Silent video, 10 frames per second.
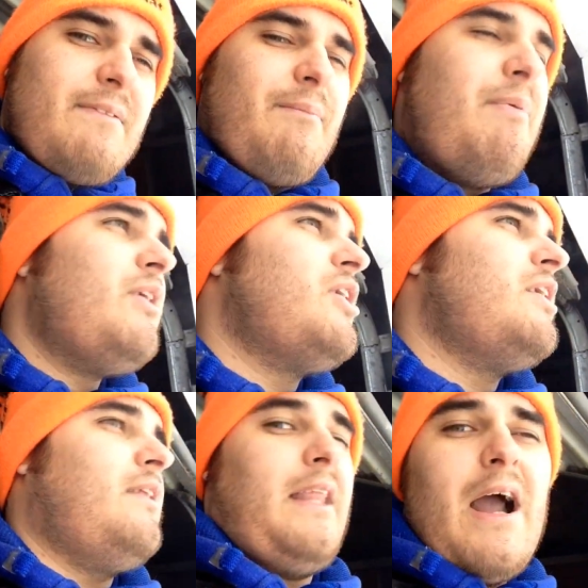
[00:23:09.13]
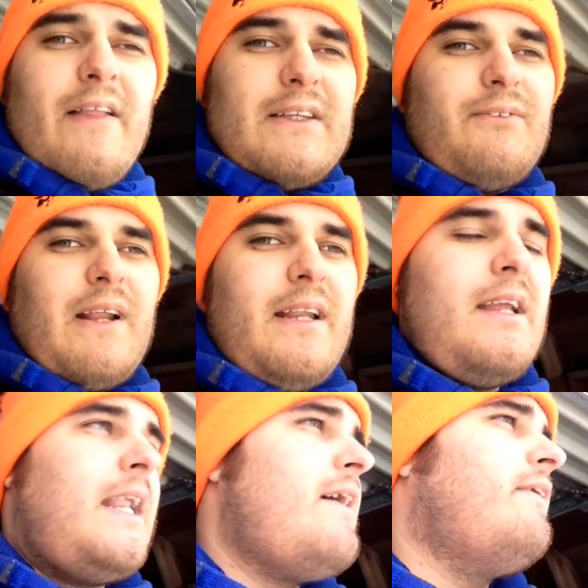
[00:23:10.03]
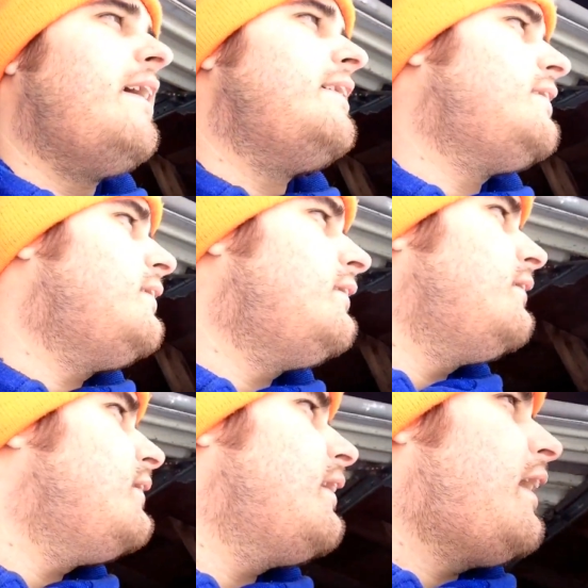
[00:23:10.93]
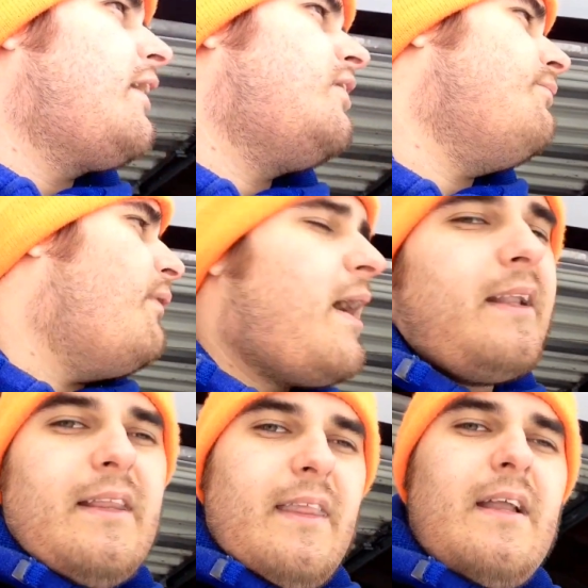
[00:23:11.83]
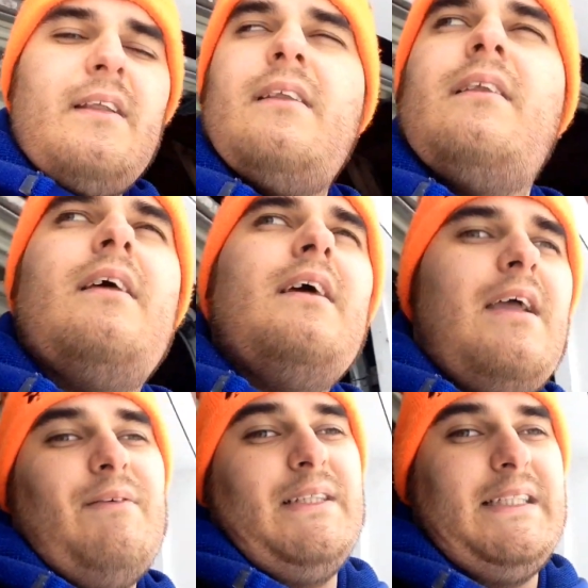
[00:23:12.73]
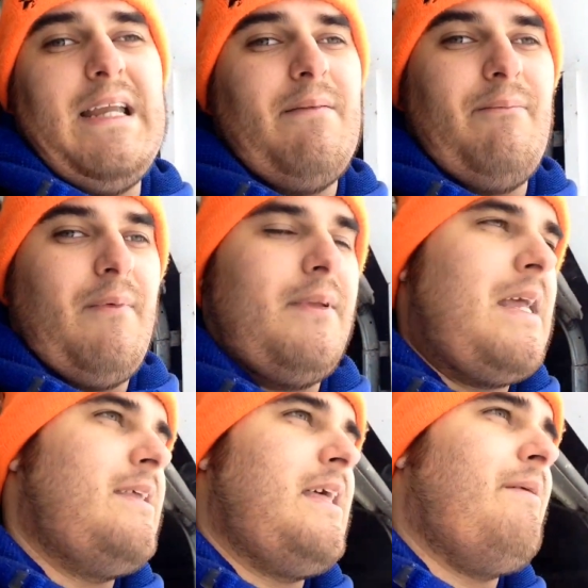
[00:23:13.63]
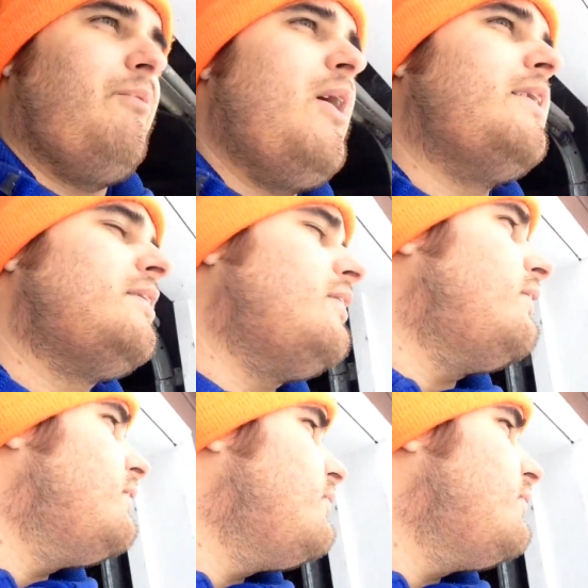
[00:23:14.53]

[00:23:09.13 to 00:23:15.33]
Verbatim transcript: of a bitch. That's now that's what I need nowadays. It's like I could have bought it then, and it was the same same, same price too,